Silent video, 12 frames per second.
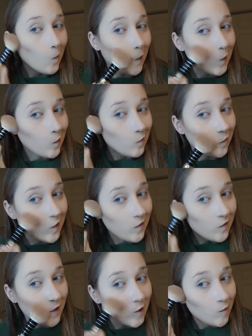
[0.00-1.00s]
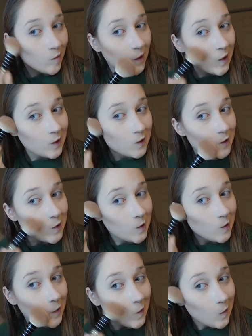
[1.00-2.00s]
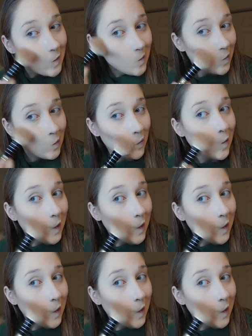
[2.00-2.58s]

on a fluffier brush. The